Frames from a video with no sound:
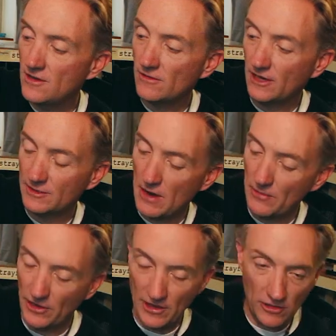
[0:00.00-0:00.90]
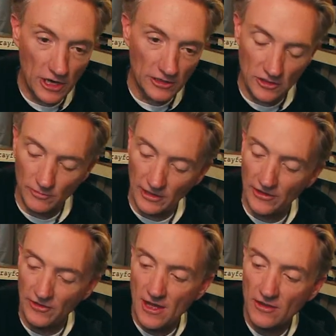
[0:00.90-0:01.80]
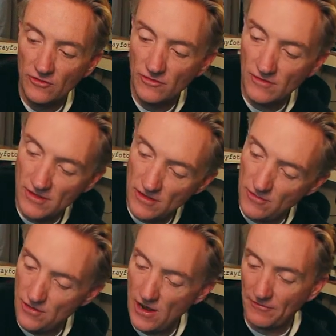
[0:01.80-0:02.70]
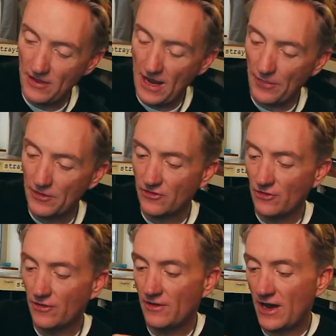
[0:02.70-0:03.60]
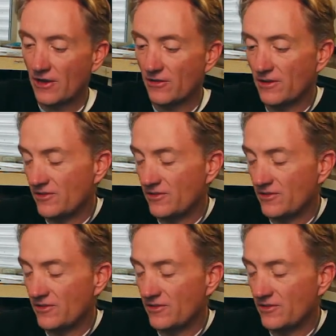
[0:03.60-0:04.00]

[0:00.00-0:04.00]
like popularly a long zoom lens, you'd have to take out the center divider,